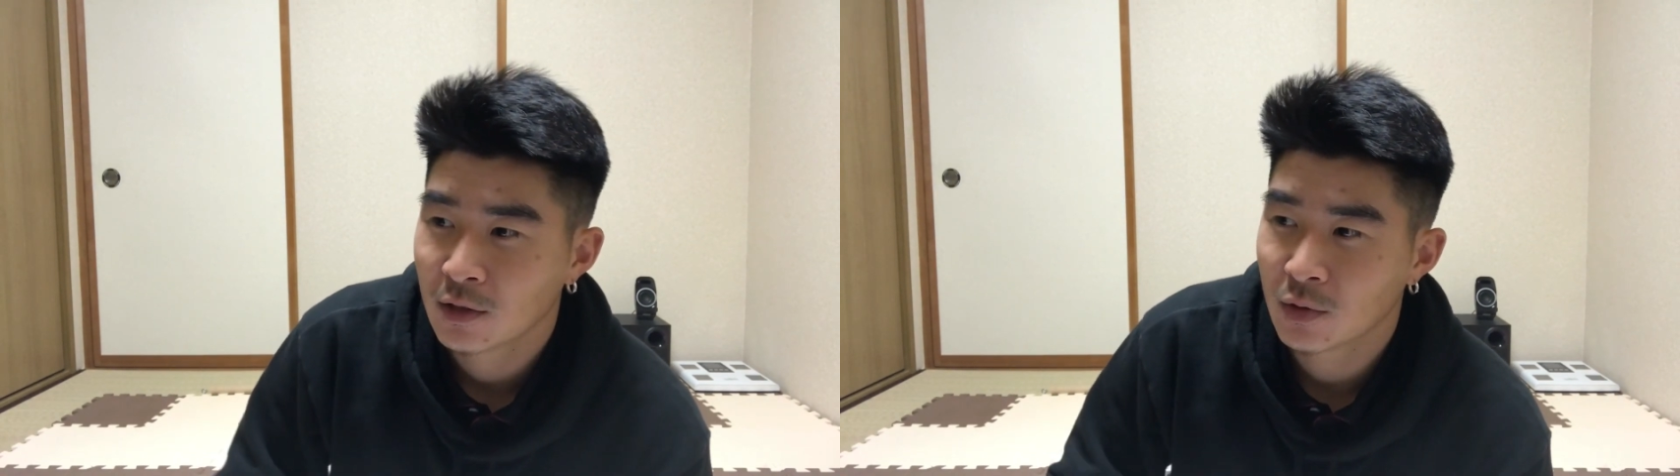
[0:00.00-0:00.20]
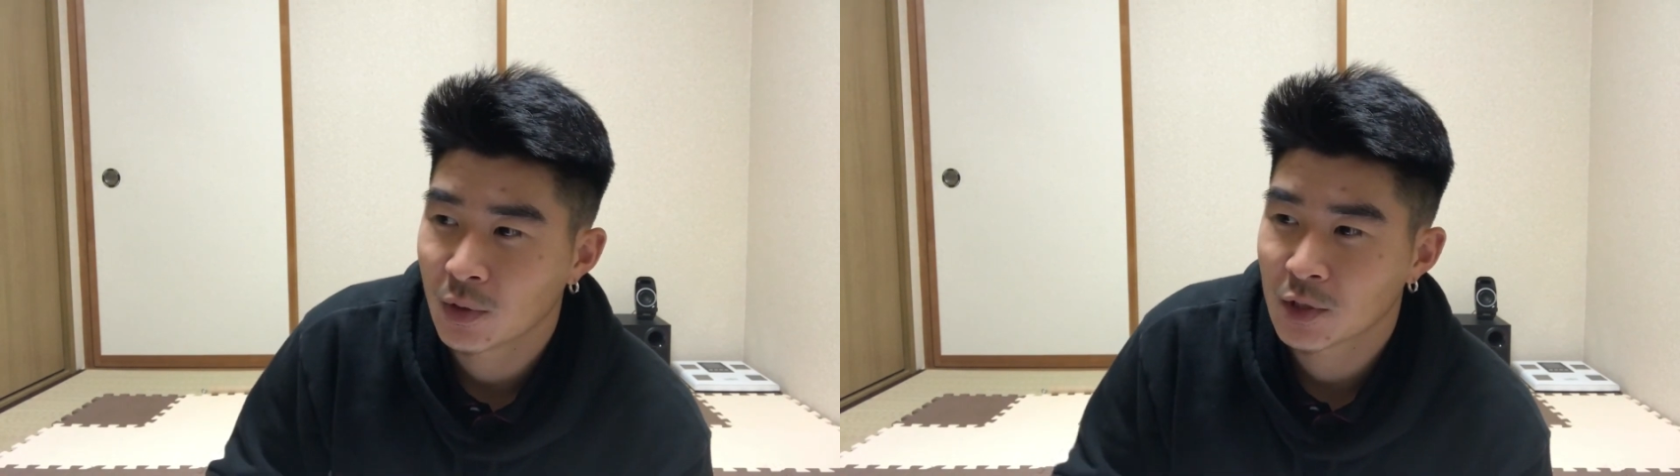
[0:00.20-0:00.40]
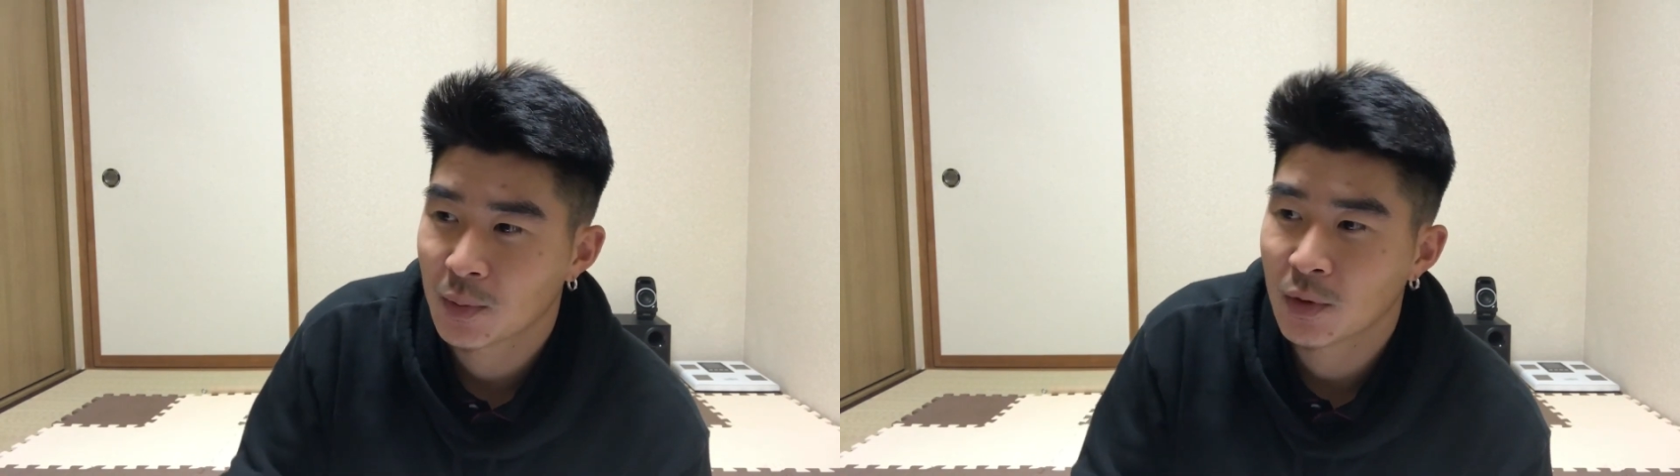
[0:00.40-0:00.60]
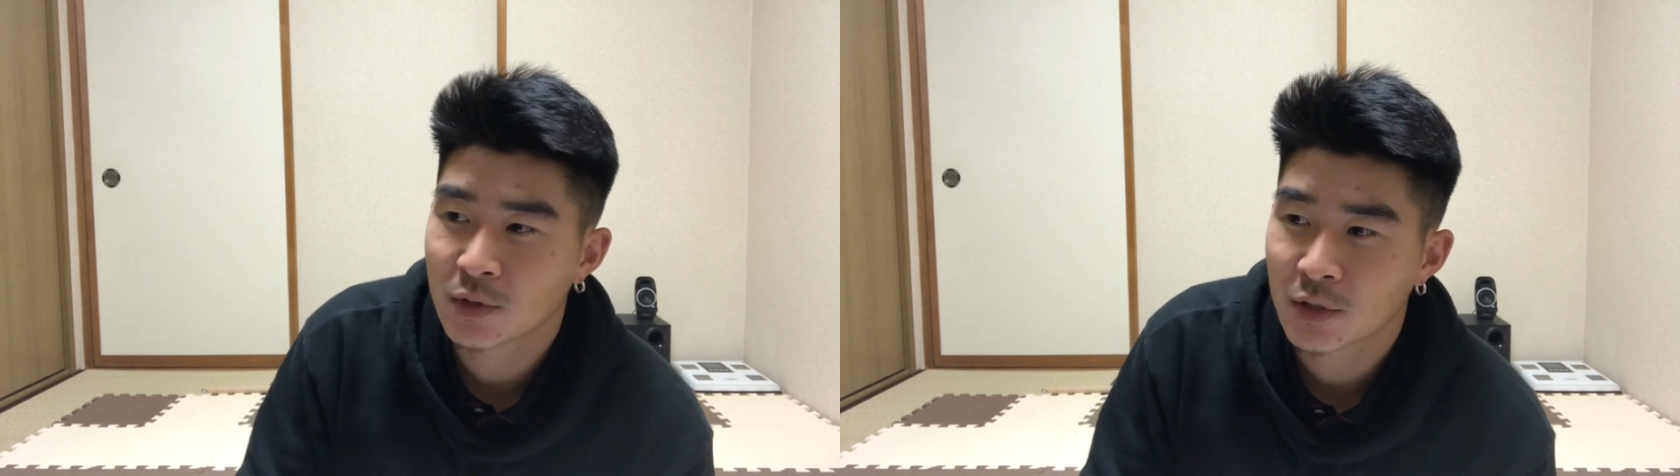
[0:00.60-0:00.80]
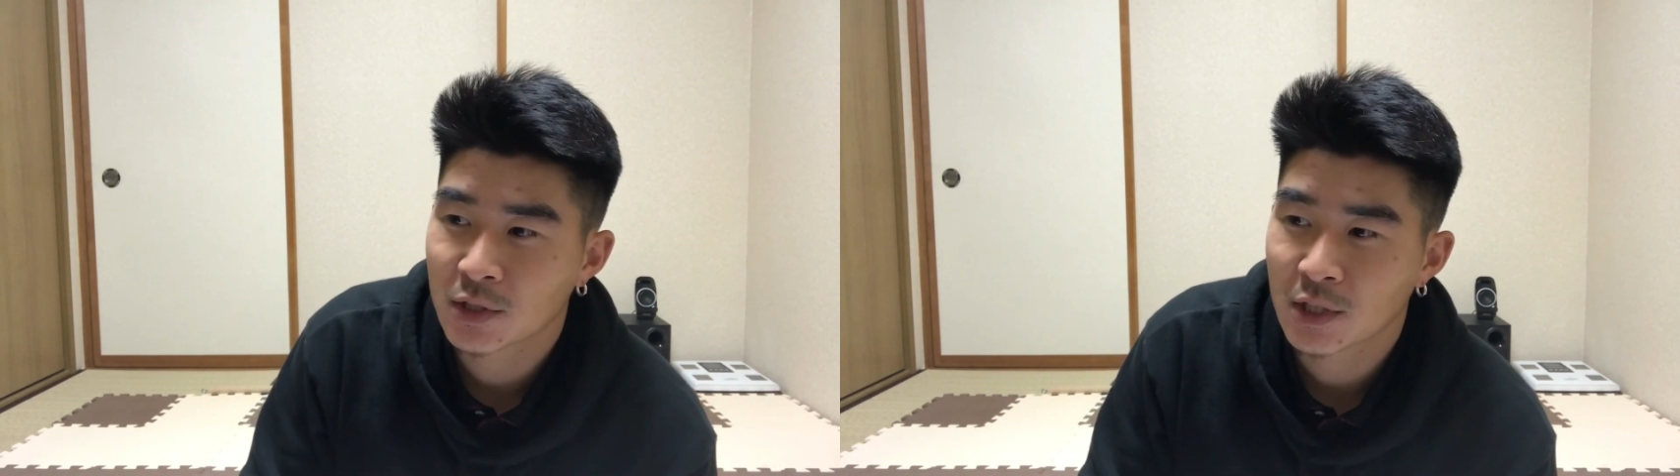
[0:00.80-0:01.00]
to
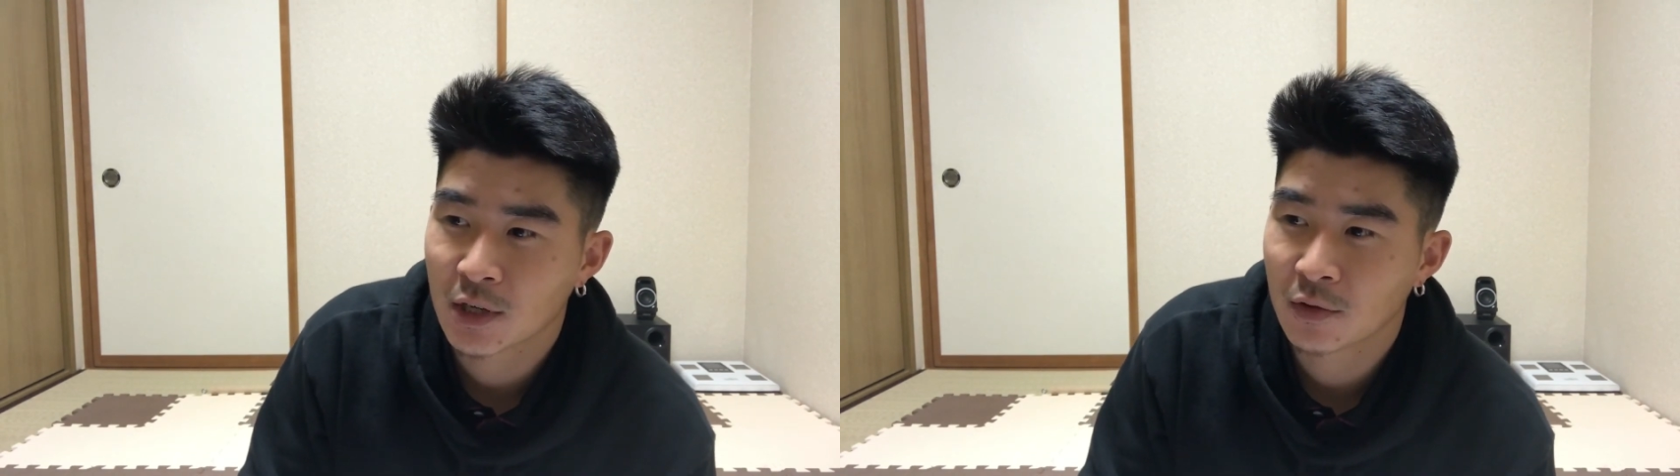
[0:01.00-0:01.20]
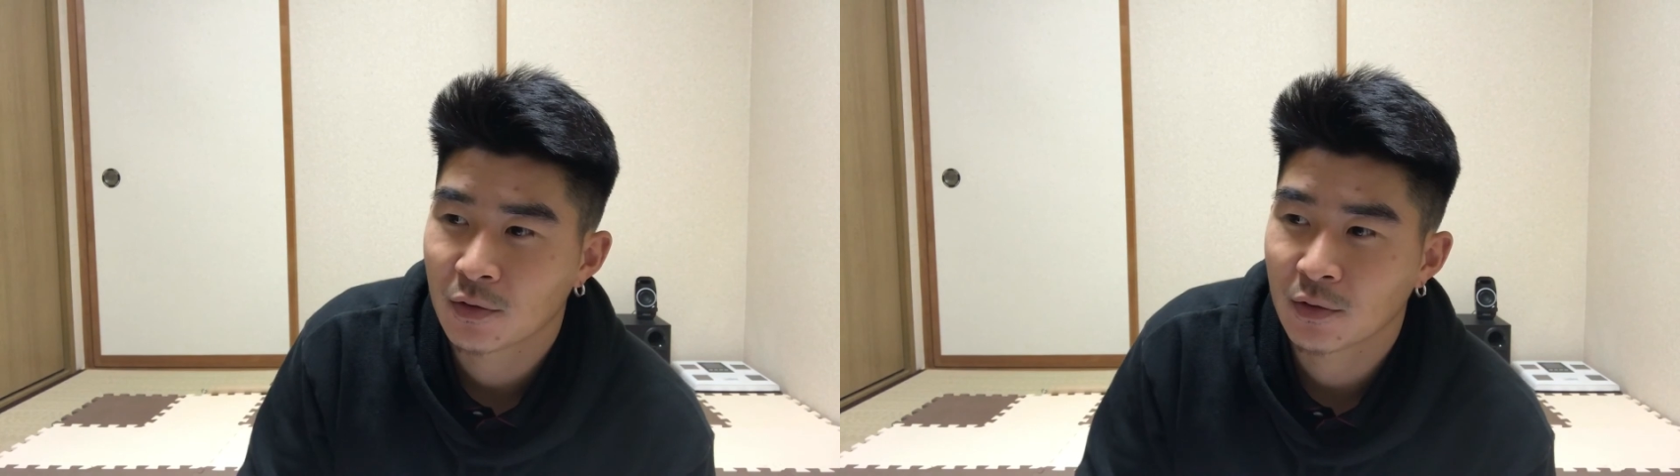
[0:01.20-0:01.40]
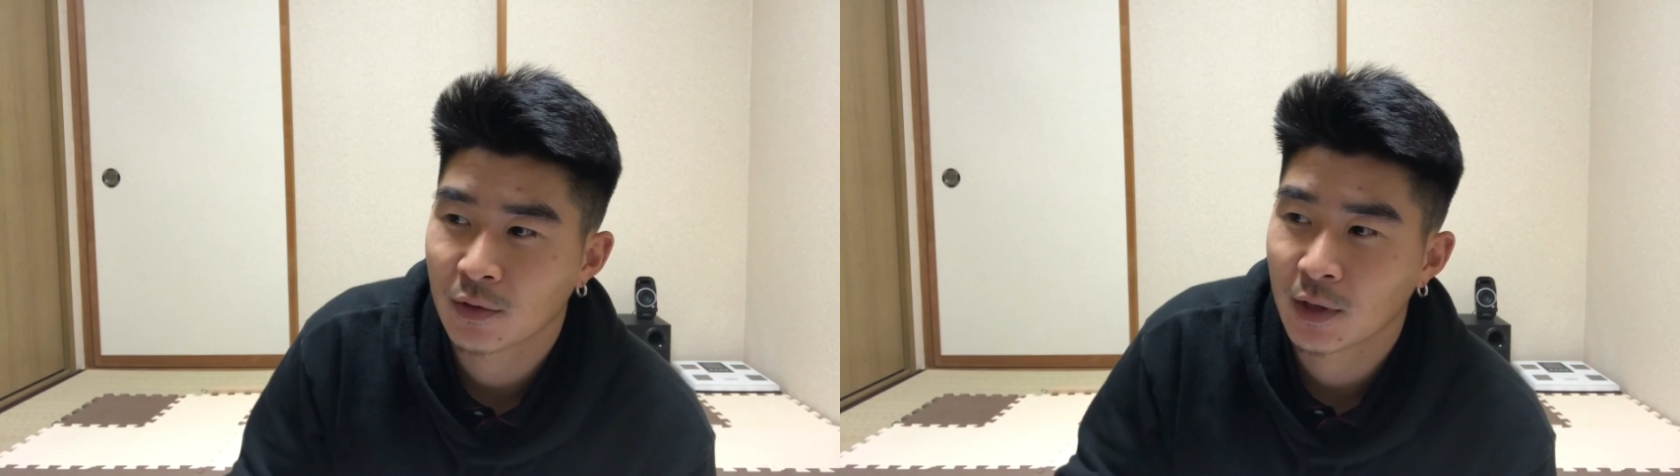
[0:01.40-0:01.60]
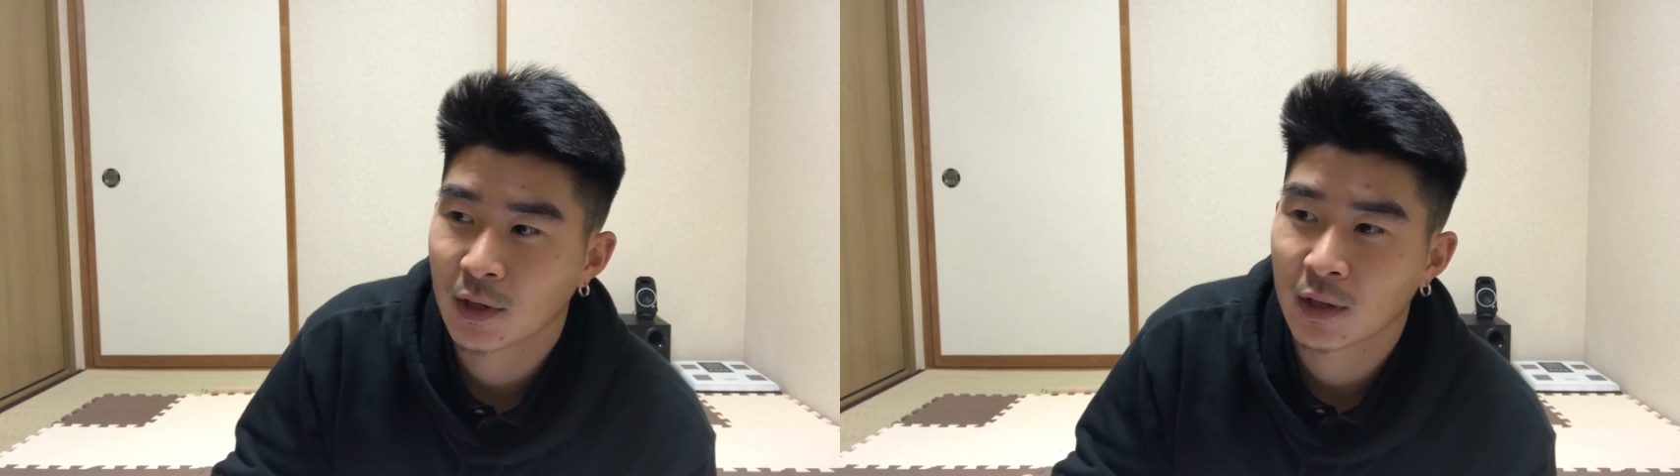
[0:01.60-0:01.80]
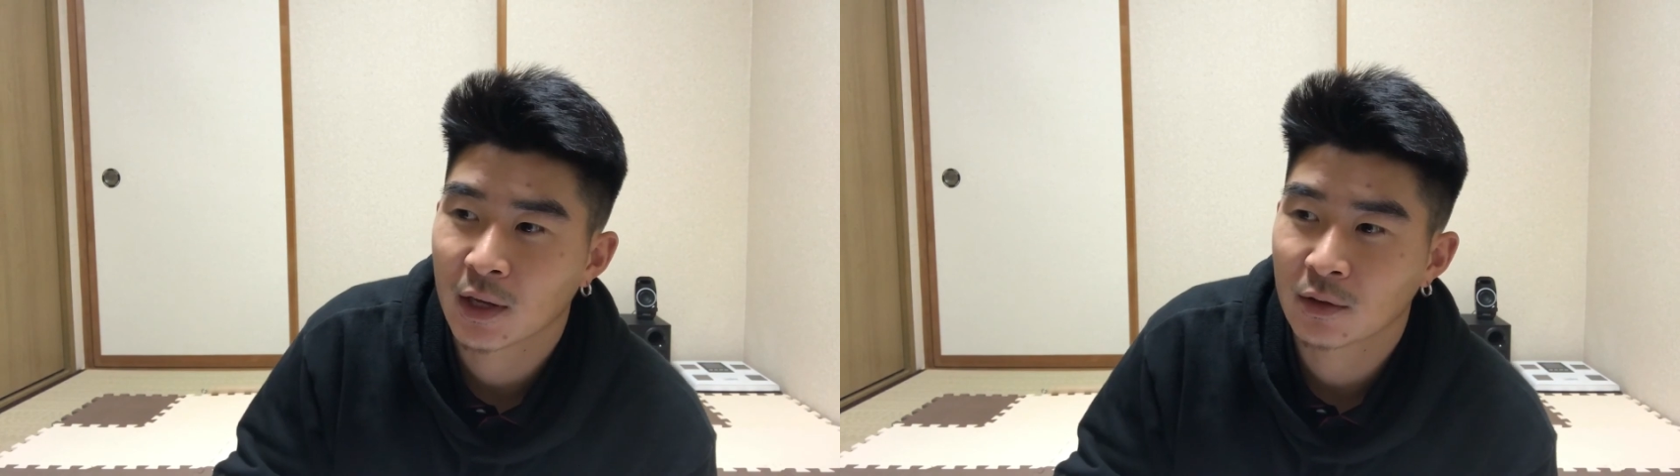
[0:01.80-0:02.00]
expose yourself,
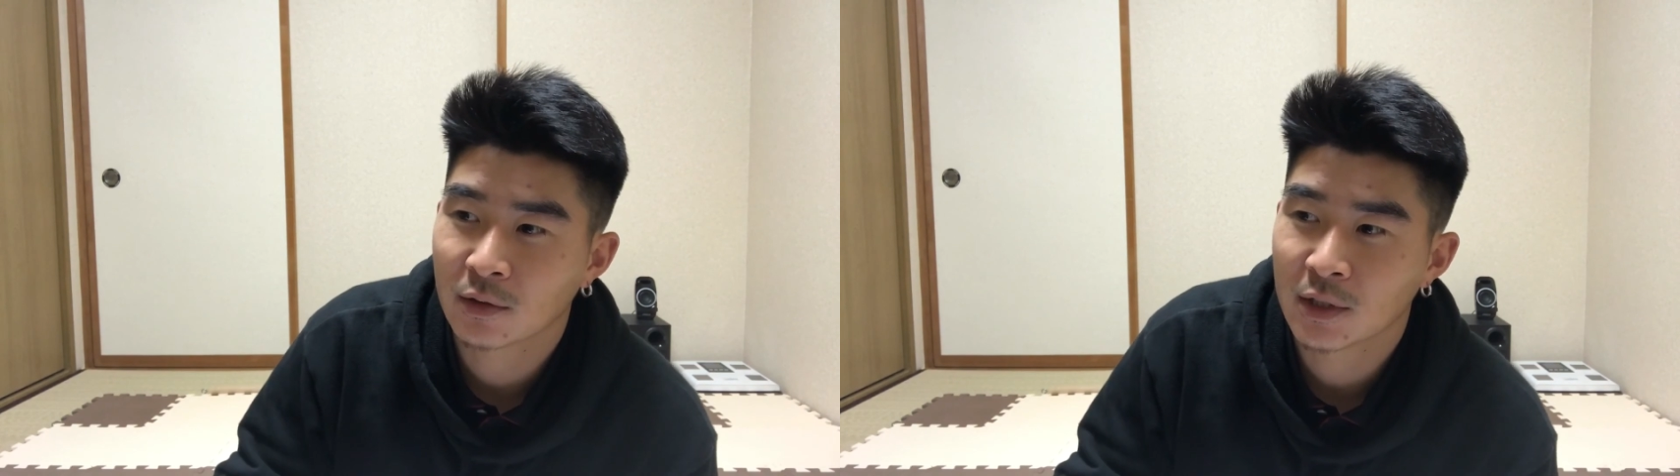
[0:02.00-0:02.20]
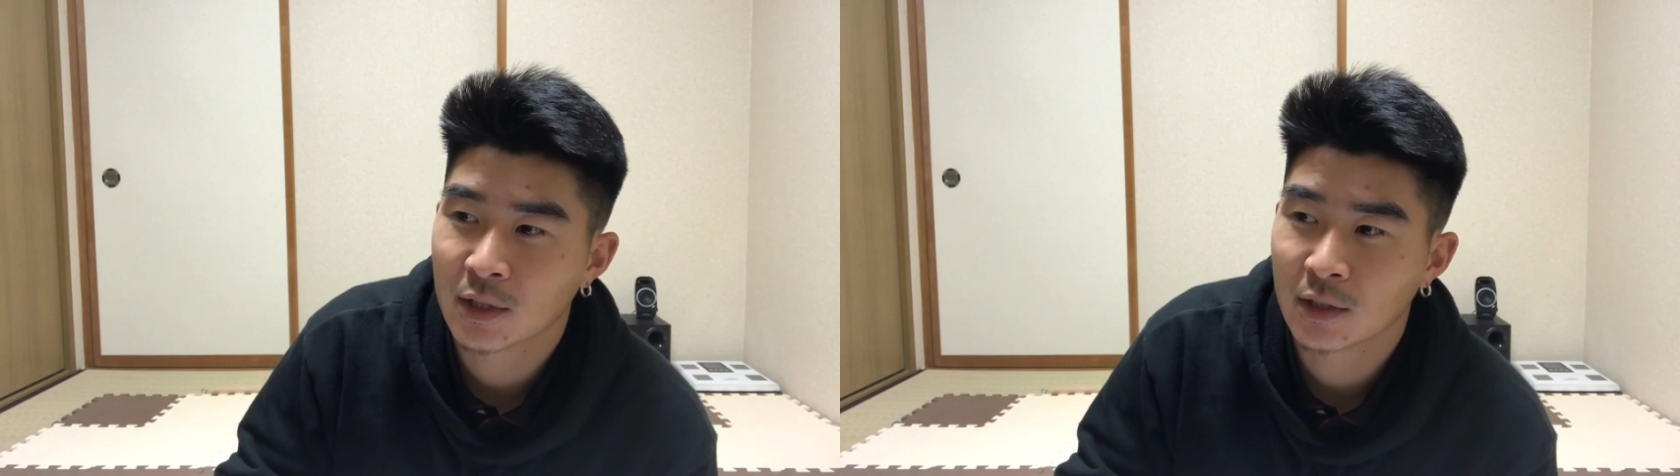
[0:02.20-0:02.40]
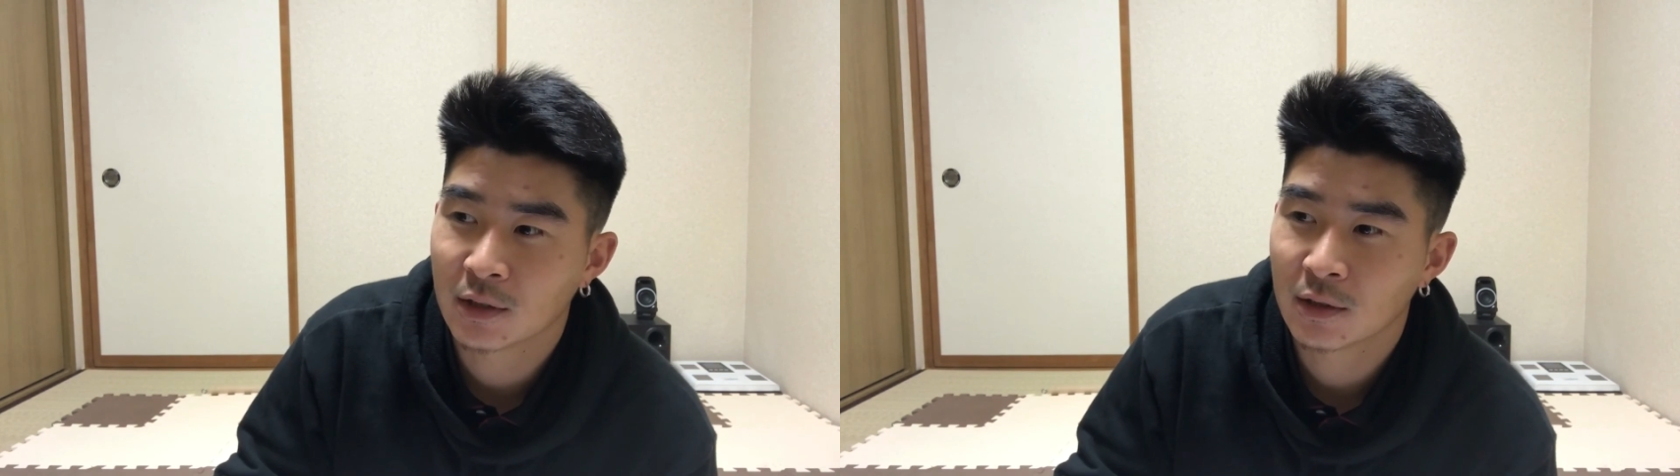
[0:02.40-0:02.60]
and not only